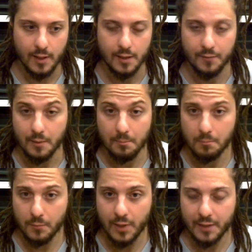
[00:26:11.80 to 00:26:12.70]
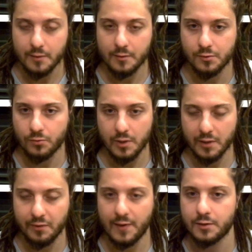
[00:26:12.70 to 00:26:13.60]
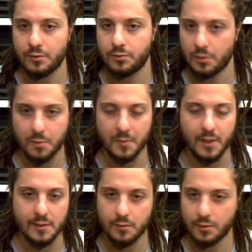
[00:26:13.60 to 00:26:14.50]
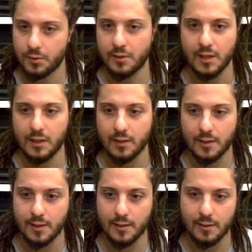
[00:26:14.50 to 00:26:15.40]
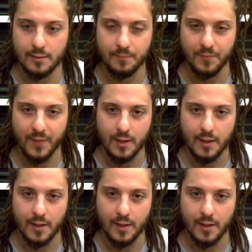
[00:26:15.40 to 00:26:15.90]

a rather strong effect on dopamine, serotonin,